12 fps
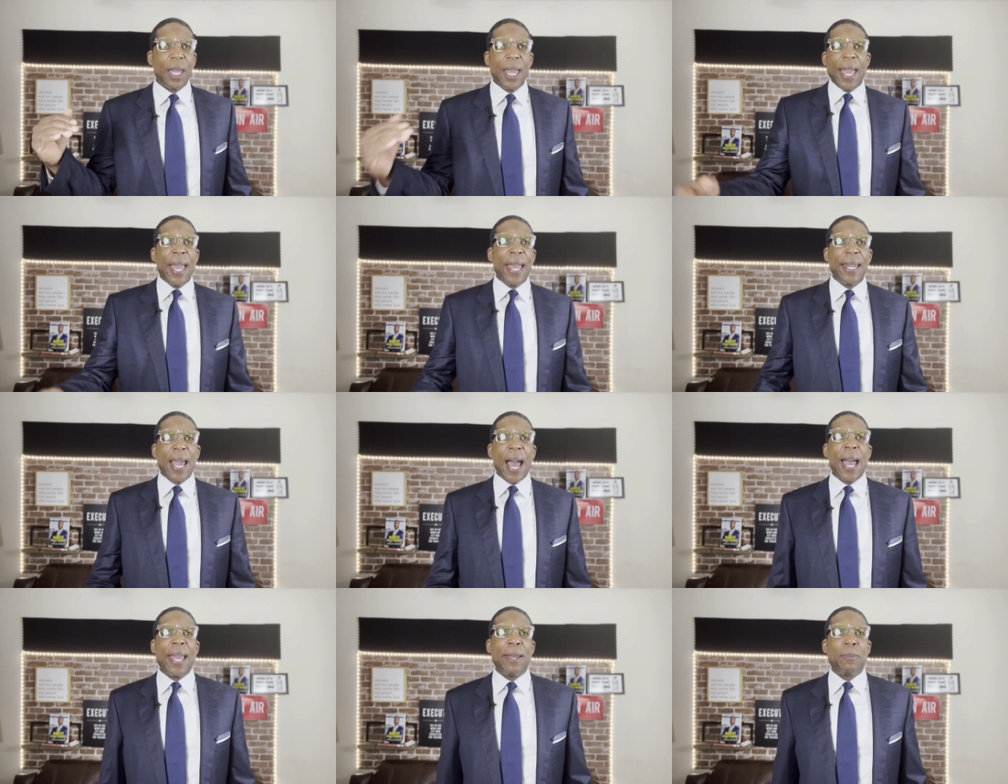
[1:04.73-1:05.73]
And
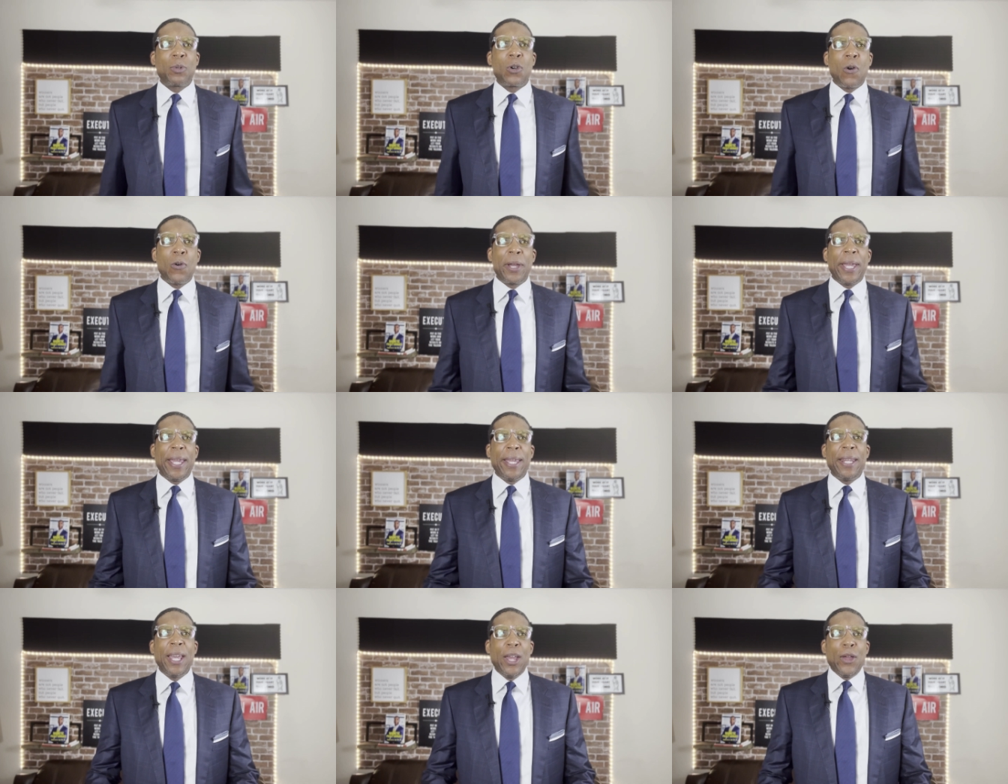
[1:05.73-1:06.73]
I am
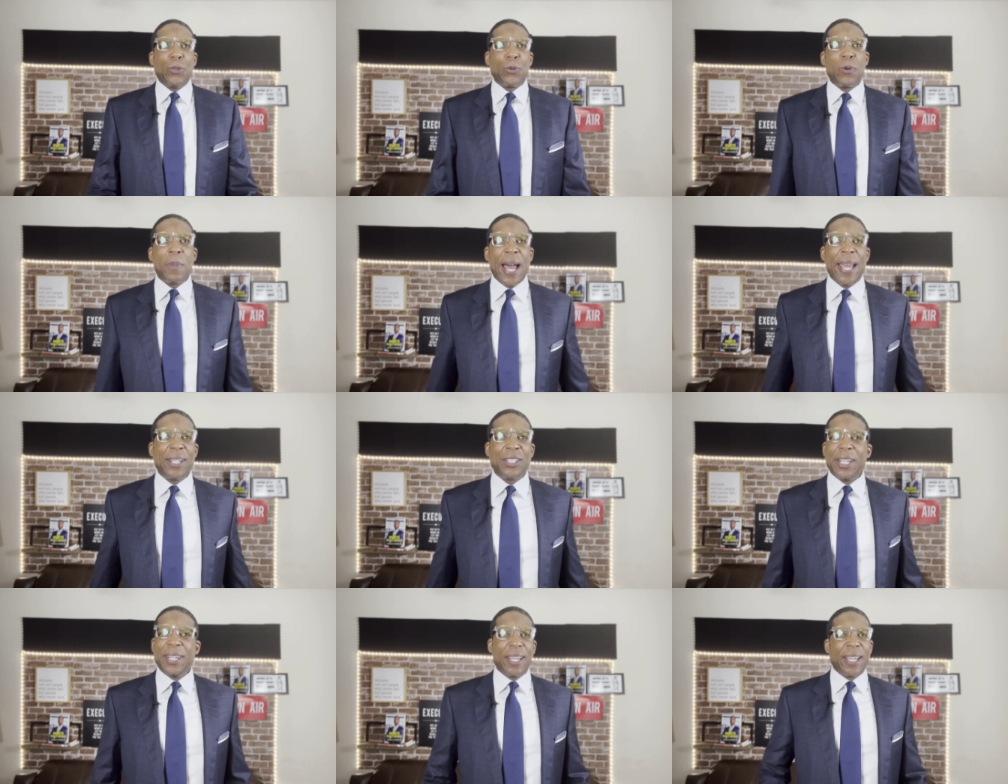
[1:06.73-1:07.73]
going through my
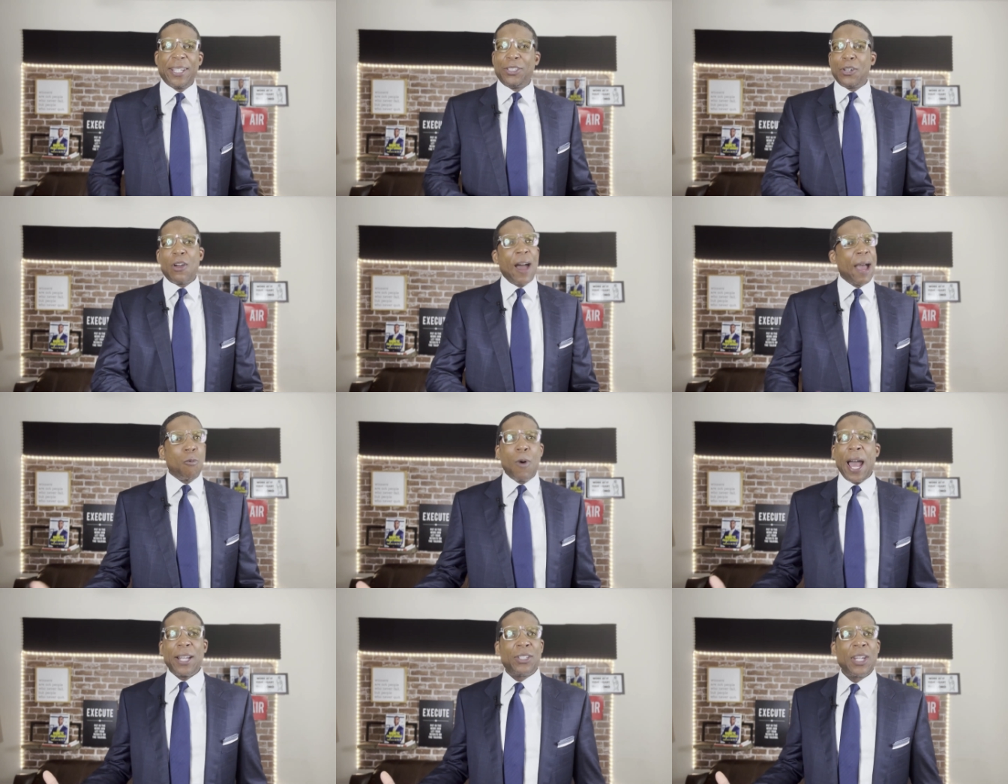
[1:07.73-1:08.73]
agenda because you know I
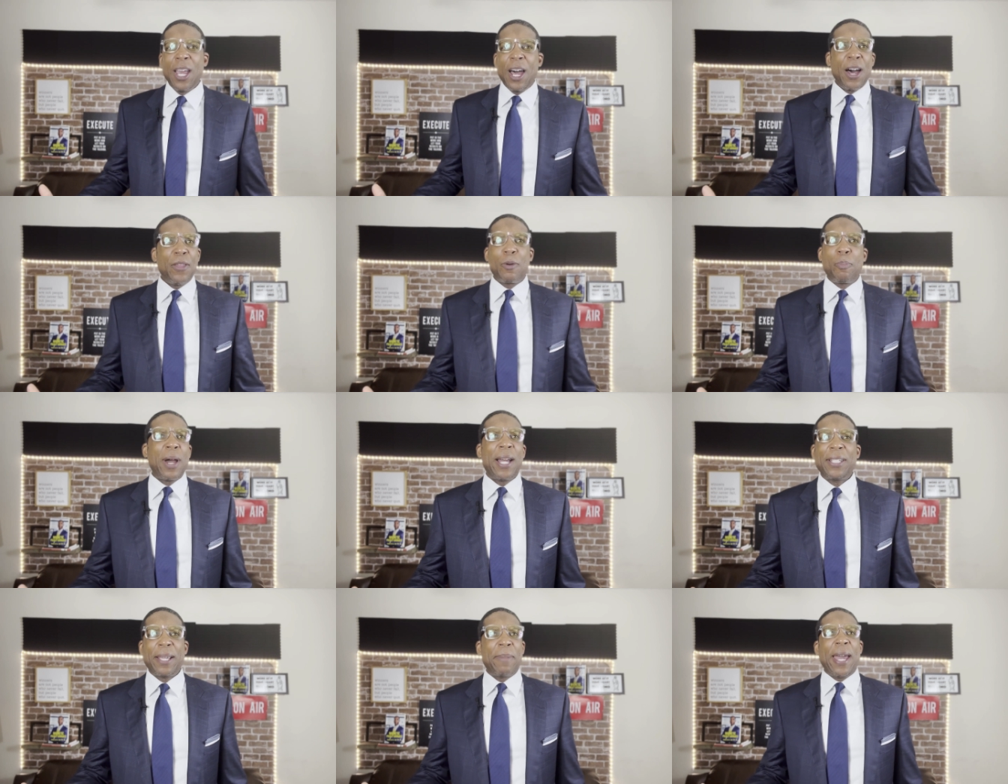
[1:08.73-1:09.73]
watched other
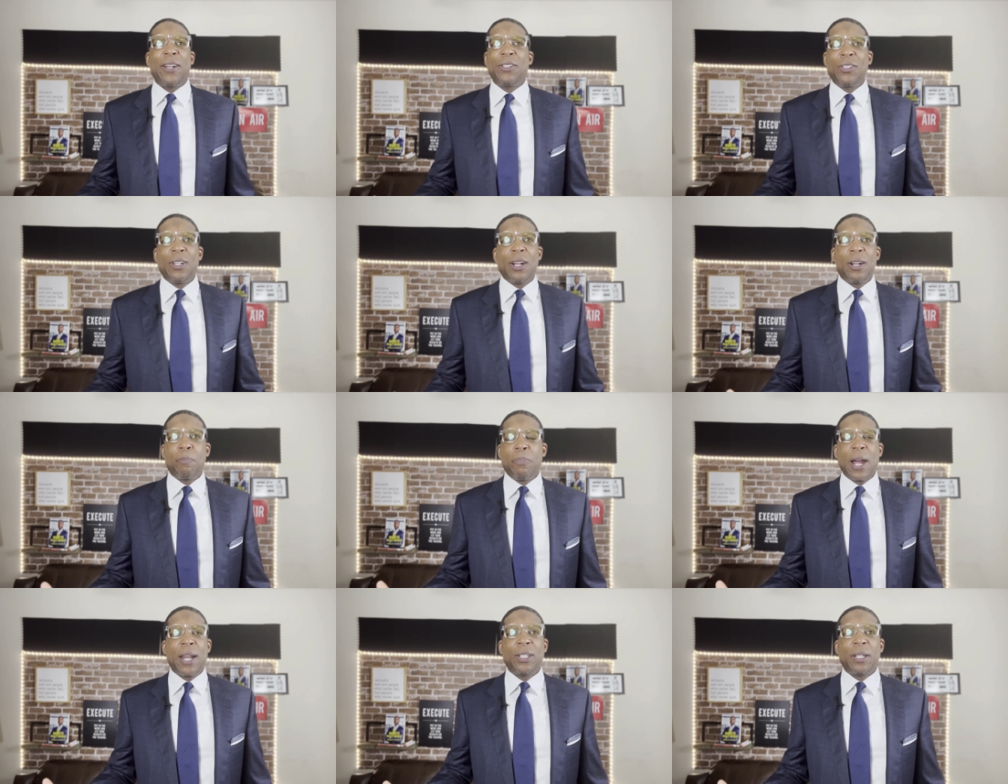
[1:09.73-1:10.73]
project managers er,
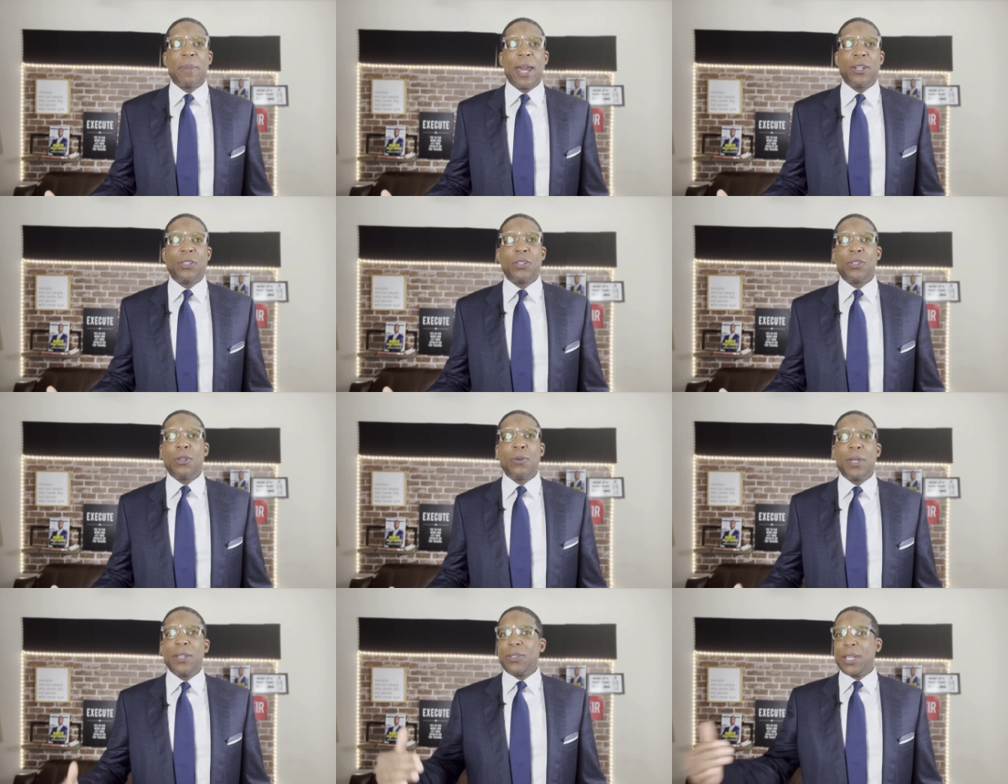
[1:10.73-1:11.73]
project managers do
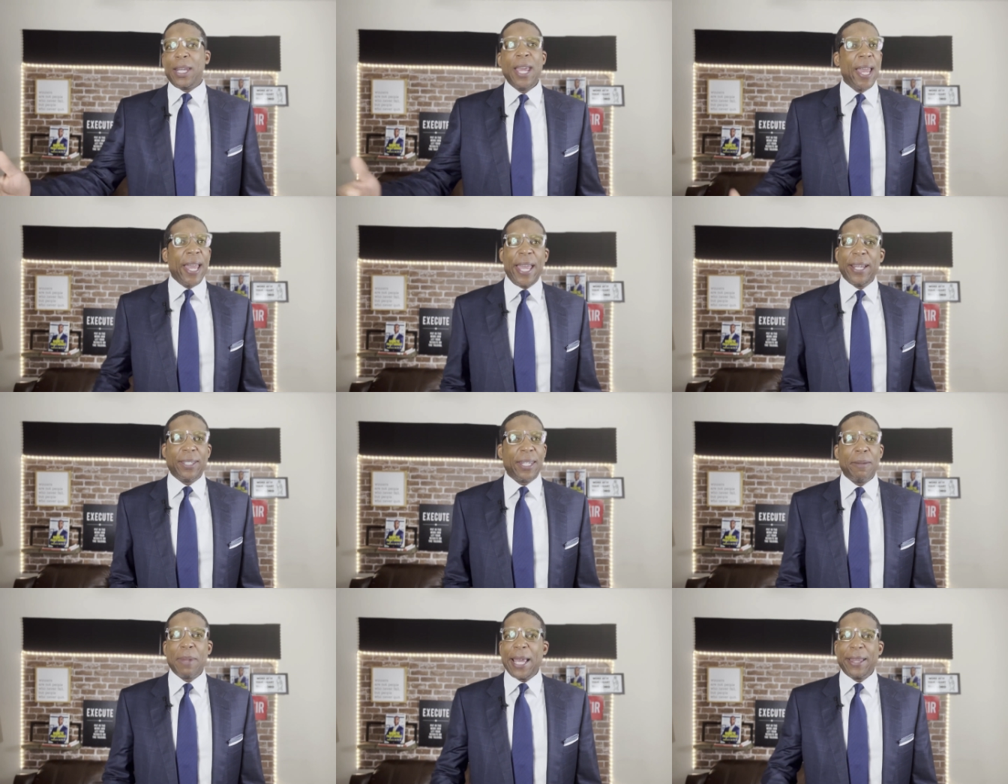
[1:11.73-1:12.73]
this, and it
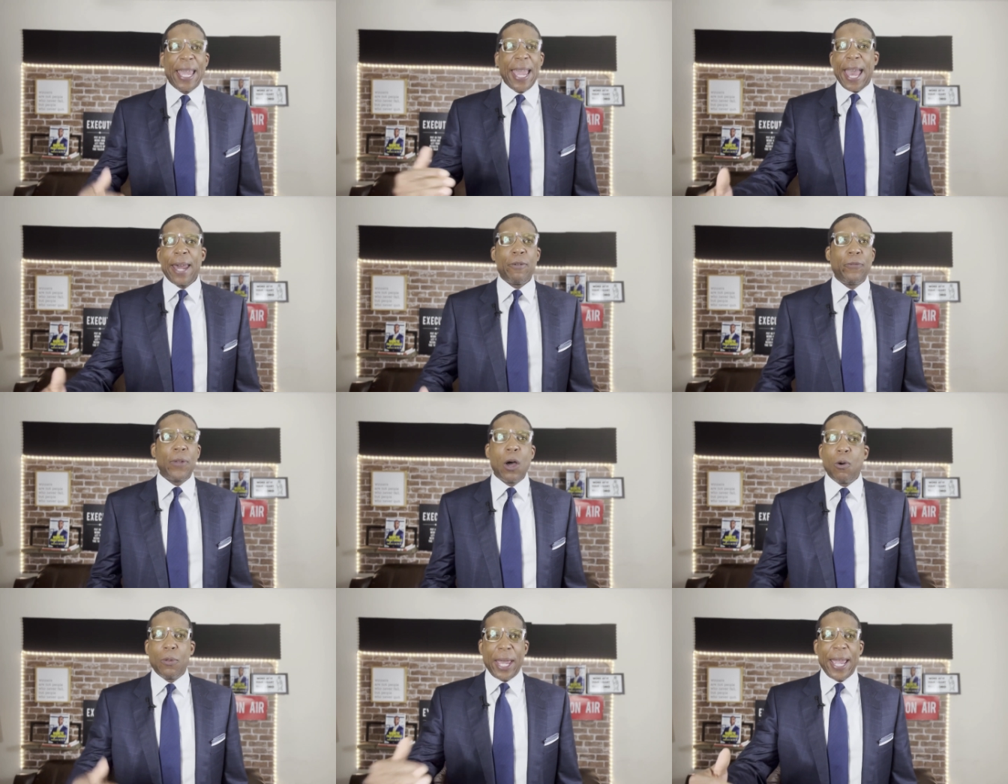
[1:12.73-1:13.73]
seemed like they had a
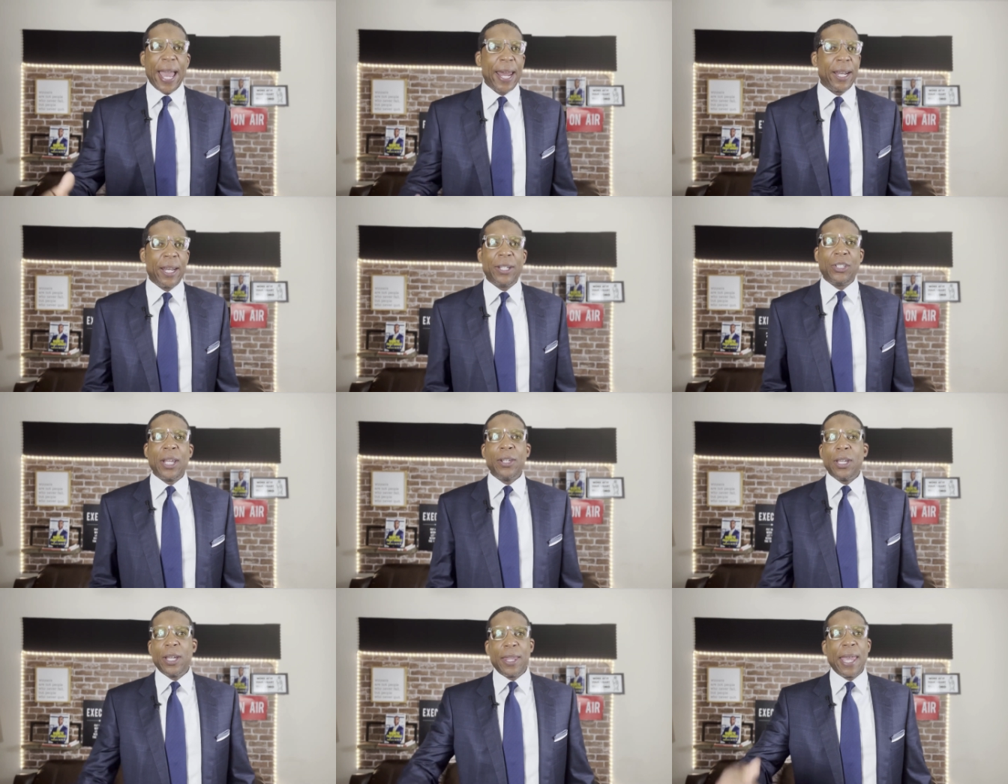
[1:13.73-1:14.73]
flow. They had an
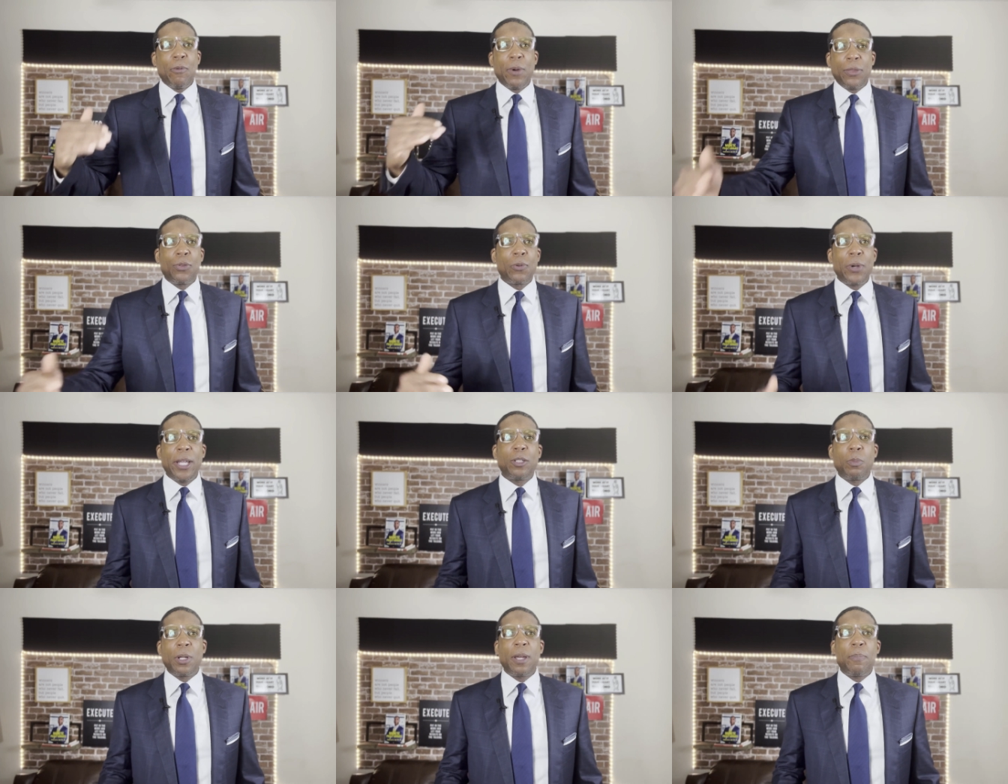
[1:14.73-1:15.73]
agenda, and they went through each
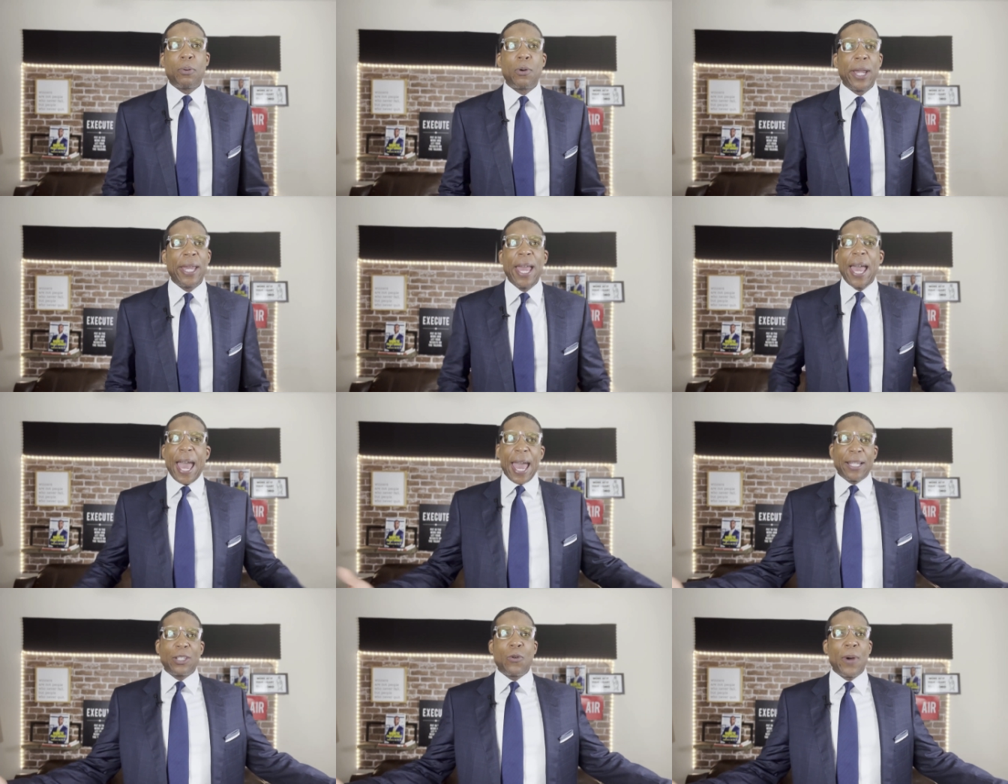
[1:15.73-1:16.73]
bullet point,
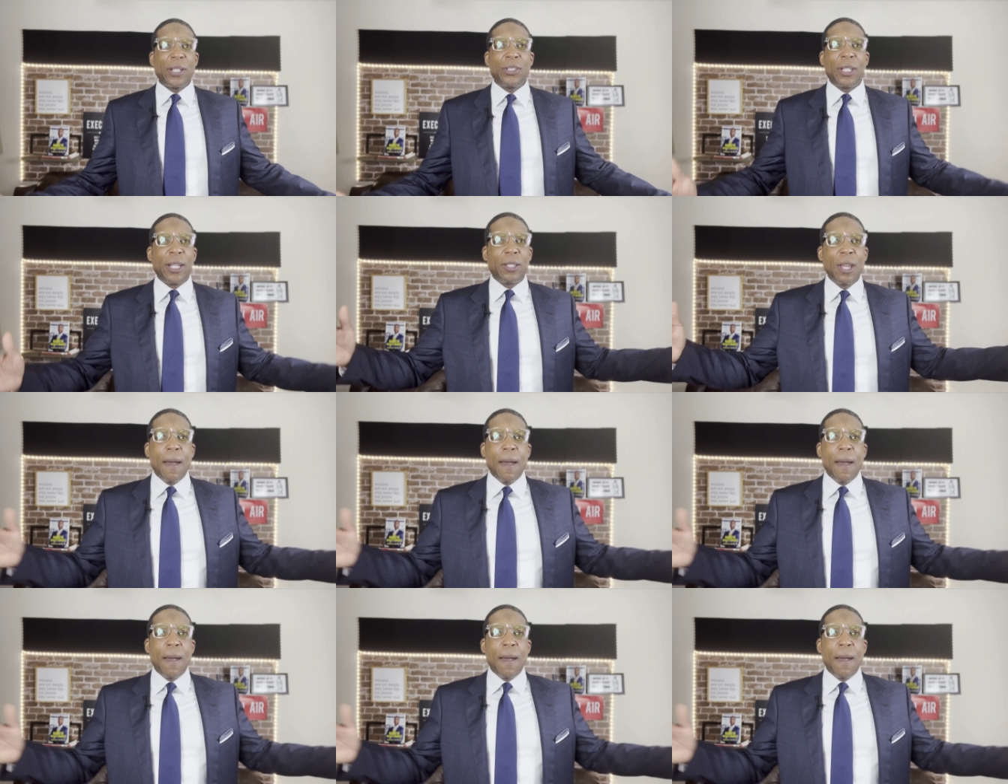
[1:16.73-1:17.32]
asked questions.